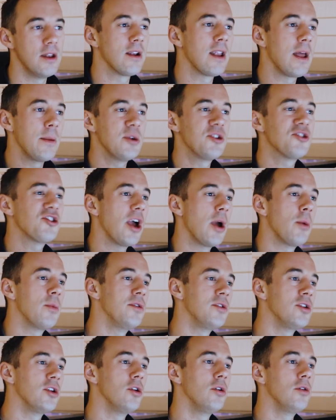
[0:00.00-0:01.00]
Now, let me share
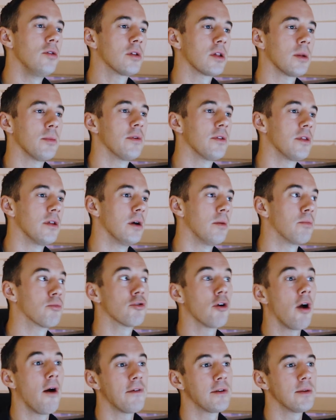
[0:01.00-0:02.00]
with you some of the
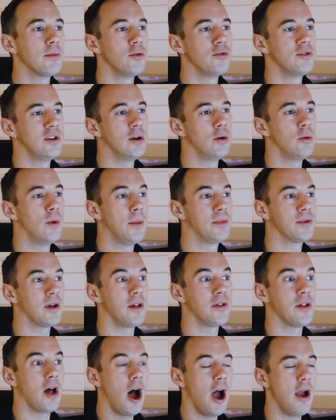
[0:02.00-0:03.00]
profitable deal
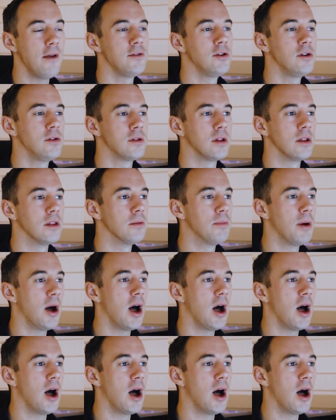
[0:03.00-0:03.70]
websites that I've used in the